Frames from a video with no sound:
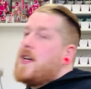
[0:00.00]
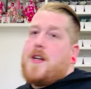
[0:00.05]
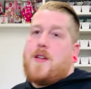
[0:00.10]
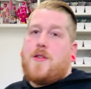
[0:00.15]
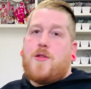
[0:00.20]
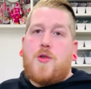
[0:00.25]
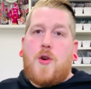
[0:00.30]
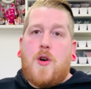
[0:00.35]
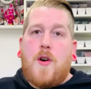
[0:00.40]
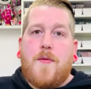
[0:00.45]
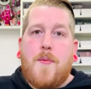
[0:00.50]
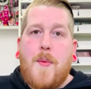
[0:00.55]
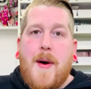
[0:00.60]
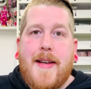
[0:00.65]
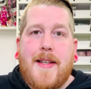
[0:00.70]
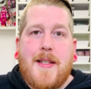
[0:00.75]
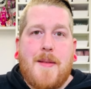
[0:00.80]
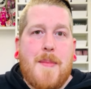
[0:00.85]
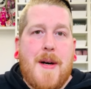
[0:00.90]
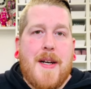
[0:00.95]
sort of
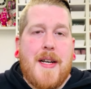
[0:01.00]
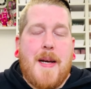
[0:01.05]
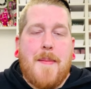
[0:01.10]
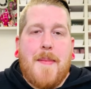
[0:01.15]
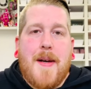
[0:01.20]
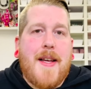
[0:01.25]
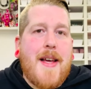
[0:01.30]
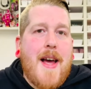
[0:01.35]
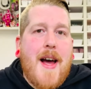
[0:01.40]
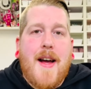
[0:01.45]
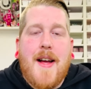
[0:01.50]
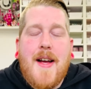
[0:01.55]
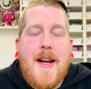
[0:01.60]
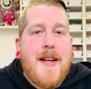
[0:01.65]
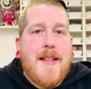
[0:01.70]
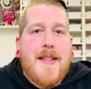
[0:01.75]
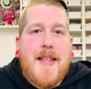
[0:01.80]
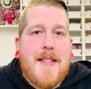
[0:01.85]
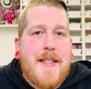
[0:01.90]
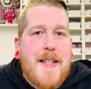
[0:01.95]
waste money. But yeah,
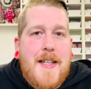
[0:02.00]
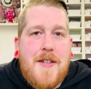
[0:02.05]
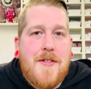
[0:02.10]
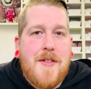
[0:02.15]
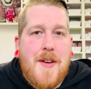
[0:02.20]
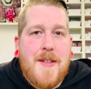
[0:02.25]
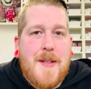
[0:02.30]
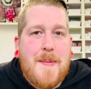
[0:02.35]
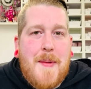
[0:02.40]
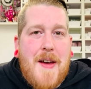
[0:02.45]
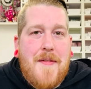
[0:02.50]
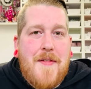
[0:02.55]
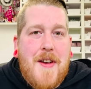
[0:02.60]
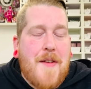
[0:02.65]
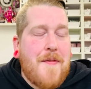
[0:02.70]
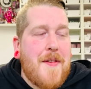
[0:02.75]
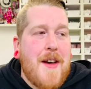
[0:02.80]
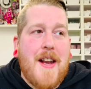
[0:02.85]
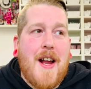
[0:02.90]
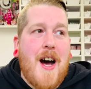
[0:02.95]
this intro is a bit of
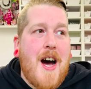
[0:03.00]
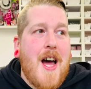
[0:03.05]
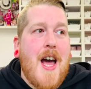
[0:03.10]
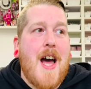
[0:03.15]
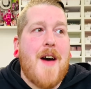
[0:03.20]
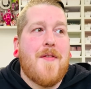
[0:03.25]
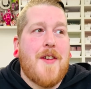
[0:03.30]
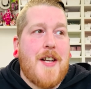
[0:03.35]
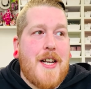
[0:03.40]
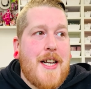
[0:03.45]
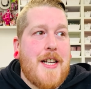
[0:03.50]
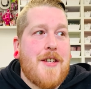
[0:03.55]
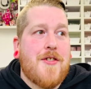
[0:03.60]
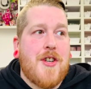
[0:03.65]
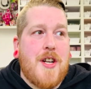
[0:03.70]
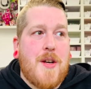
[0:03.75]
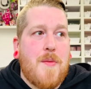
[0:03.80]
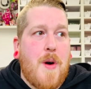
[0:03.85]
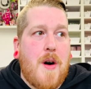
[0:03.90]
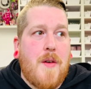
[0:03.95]
nothing. I have
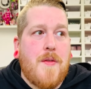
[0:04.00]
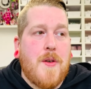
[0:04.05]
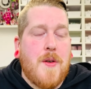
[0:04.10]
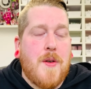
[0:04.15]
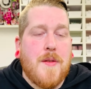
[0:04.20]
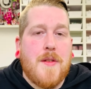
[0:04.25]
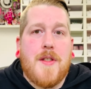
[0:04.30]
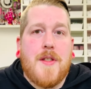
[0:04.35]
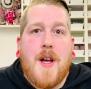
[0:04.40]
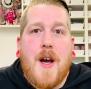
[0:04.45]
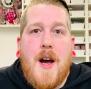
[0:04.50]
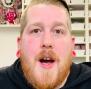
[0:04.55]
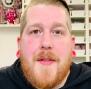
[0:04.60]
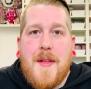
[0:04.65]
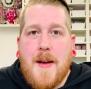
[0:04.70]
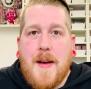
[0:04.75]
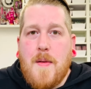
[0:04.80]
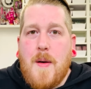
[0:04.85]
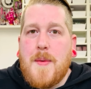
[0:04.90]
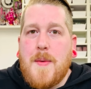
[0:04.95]
literally waffled. So I
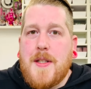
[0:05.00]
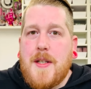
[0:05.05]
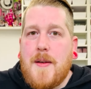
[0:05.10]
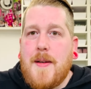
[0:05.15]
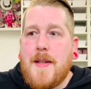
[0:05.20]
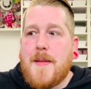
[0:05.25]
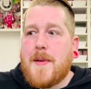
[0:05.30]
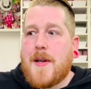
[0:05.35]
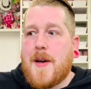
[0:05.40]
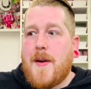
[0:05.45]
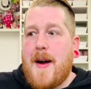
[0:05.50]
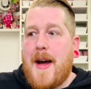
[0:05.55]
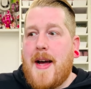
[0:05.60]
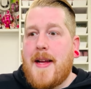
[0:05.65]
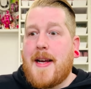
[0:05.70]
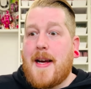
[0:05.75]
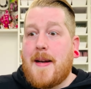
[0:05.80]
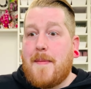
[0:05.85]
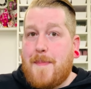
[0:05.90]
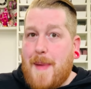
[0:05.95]
think what we'll do is we'll go
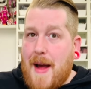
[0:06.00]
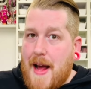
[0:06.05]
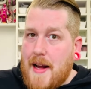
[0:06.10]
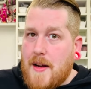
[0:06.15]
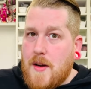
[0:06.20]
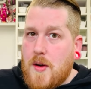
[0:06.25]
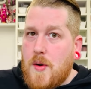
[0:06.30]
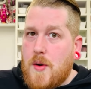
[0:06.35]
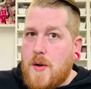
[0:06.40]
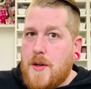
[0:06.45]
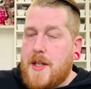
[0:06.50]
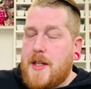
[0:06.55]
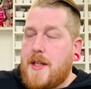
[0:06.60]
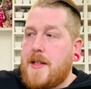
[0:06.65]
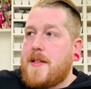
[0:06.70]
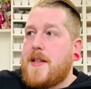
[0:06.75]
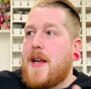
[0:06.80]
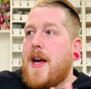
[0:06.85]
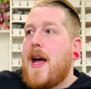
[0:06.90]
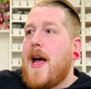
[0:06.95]
ahead and pack
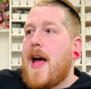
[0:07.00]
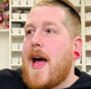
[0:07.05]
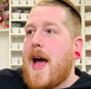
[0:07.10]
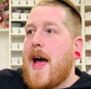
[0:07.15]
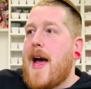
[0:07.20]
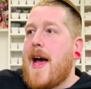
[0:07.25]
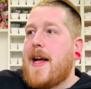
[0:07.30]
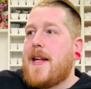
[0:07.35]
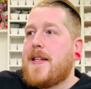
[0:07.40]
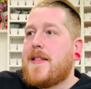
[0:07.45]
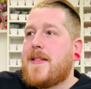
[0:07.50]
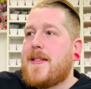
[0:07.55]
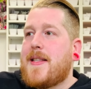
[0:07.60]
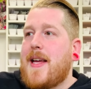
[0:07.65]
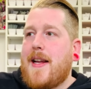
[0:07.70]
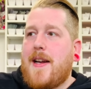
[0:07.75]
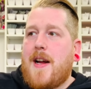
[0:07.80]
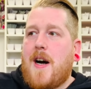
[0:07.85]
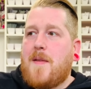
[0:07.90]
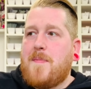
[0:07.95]
orders and
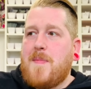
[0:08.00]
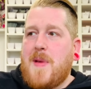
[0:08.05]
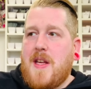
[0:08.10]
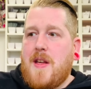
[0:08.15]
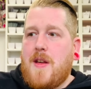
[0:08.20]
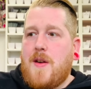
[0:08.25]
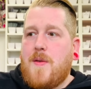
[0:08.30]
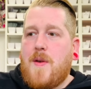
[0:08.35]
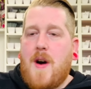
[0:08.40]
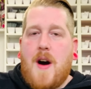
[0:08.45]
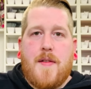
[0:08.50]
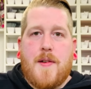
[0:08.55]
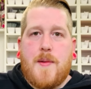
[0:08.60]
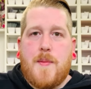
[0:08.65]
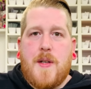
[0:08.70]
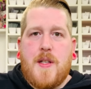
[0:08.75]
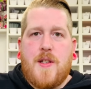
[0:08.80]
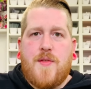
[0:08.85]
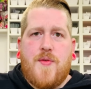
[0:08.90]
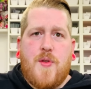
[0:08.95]
then I'll meet you
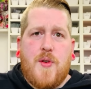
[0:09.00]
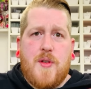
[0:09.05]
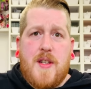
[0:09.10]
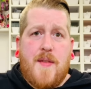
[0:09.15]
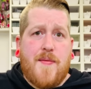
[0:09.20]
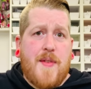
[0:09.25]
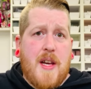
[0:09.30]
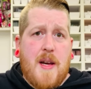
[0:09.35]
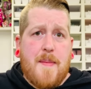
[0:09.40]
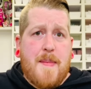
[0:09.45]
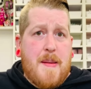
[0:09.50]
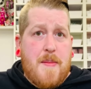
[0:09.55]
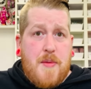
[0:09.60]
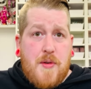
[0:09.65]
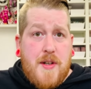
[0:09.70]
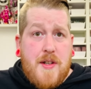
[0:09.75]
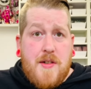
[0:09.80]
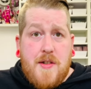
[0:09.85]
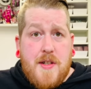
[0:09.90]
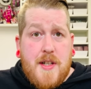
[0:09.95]
afterwards for something a bit
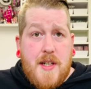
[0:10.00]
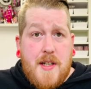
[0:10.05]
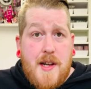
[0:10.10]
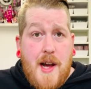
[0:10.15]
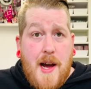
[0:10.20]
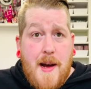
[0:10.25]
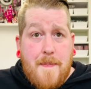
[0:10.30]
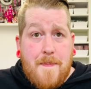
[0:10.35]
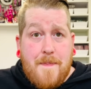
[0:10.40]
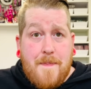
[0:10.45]
more interesting. Yeah.